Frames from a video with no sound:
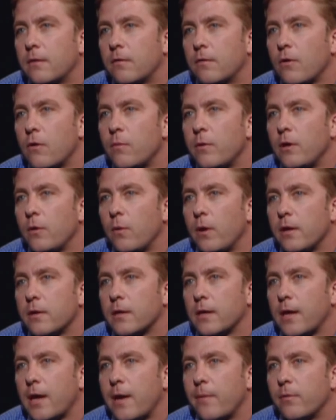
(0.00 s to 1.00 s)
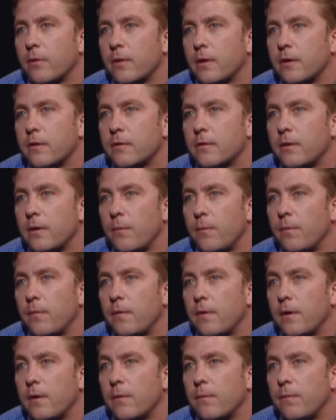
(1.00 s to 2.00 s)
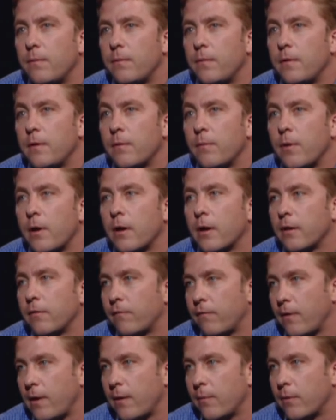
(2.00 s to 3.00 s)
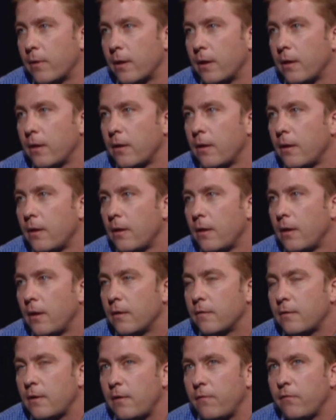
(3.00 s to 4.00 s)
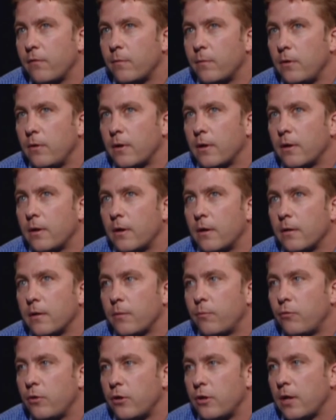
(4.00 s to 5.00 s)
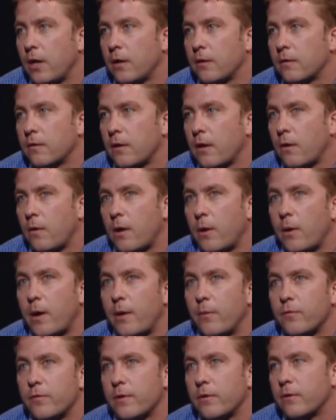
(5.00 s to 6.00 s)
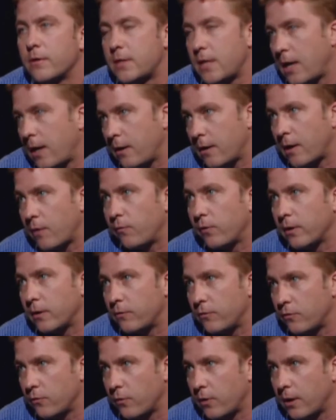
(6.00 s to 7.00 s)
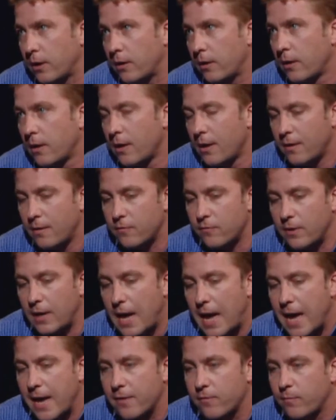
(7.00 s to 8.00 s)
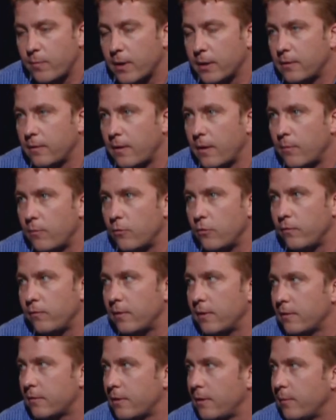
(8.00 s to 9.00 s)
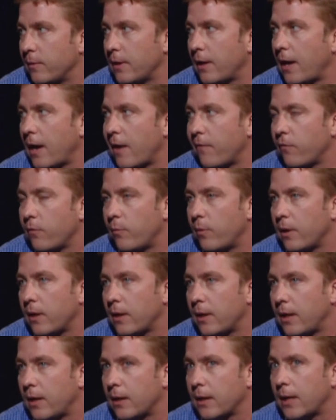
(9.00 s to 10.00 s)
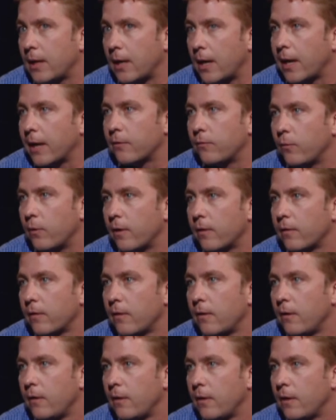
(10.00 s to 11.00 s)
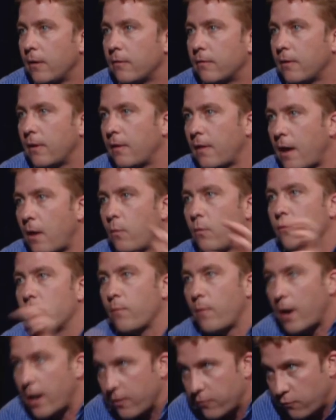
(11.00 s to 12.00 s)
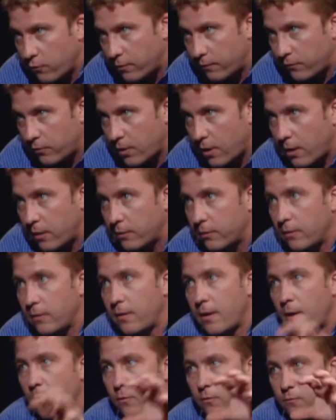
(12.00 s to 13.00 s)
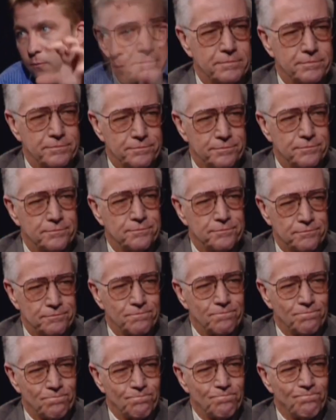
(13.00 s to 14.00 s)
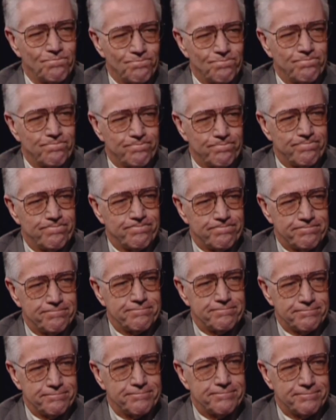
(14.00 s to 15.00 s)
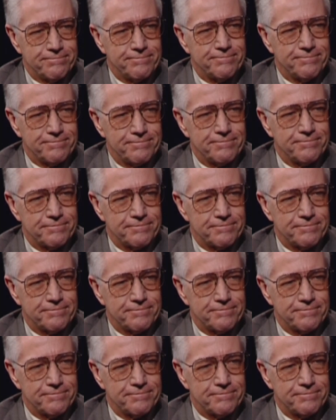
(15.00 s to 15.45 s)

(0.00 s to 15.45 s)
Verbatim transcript: so many ways encapsulates the the the American family. It's not a film that you can not only appreciate and say, "Oh, I was entertained, I really enjoyed it." There's an aspect in that movie that seemingly everybody can connect with and say, "That was my sort of childhood. That was my family. That was my dream as well,"